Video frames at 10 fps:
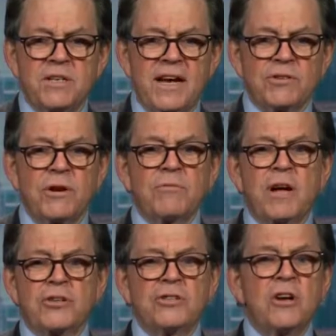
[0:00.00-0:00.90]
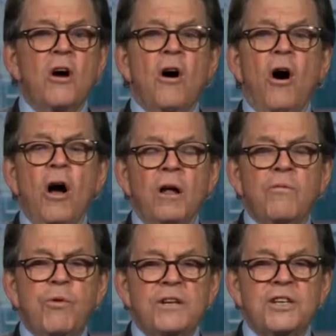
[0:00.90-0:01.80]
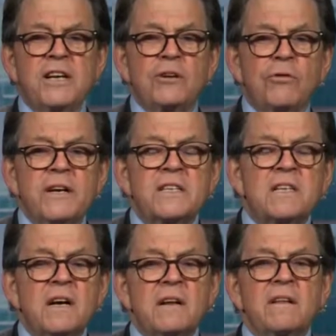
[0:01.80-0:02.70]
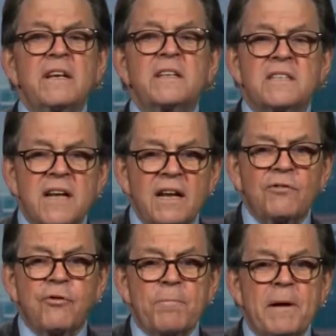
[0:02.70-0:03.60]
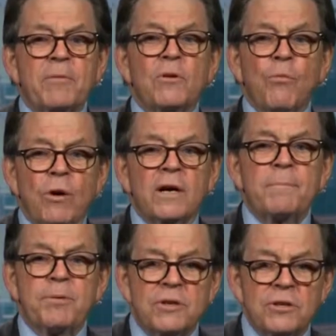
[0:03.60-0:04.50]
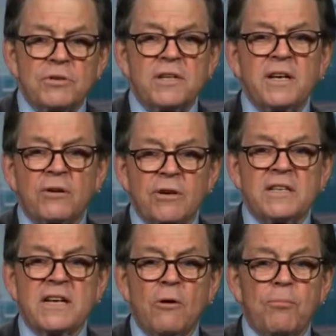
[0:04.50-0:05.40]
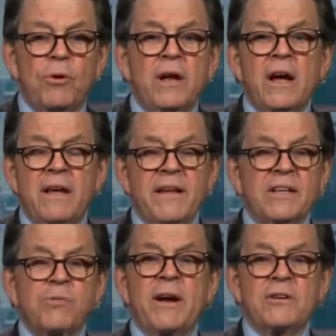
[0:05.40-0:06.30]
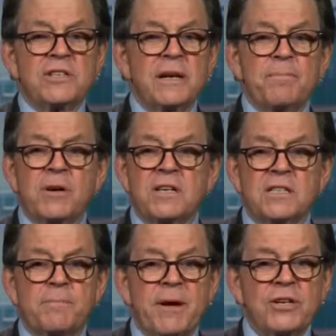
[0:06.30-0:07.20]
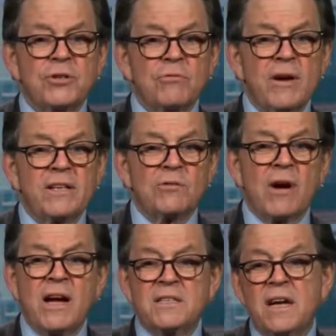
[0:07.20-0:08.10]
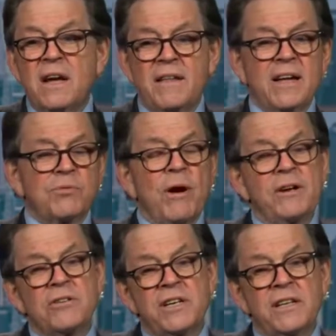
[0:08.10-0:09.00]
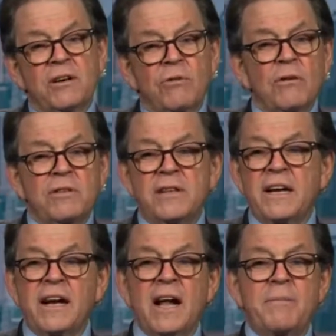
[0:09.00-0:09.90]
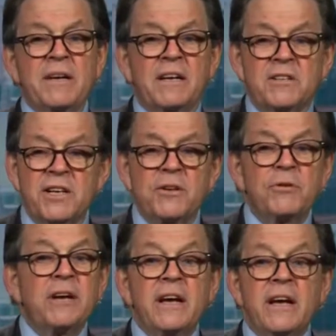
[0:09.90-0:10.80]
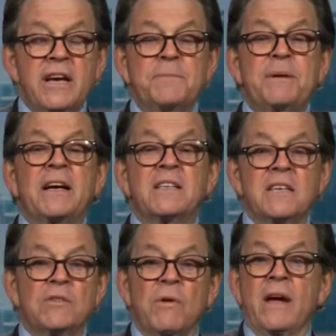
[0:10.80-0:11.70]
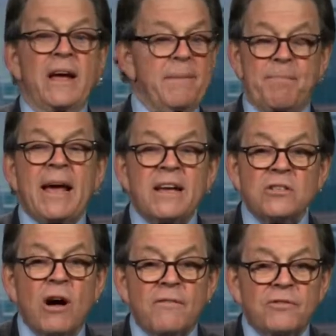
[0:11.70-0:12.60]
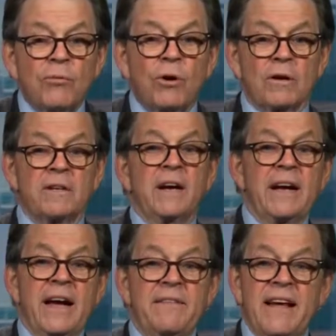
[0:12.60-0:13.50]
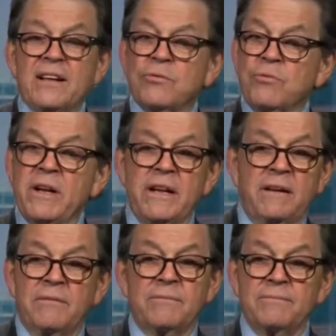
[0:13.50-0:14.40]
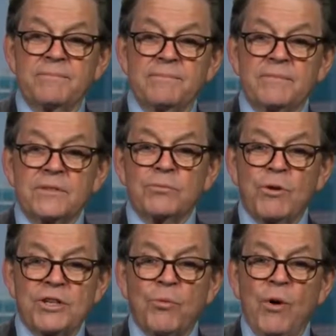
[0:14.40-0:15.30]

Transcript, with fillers: tax rate reductions, all of which increase the incentives for people to work and produce and increase output. That's why you're seeing participation rates rise. That's why you're seeing the growth in the economy continuing is because it's it pays off to work. And that's really I uh, uh, want.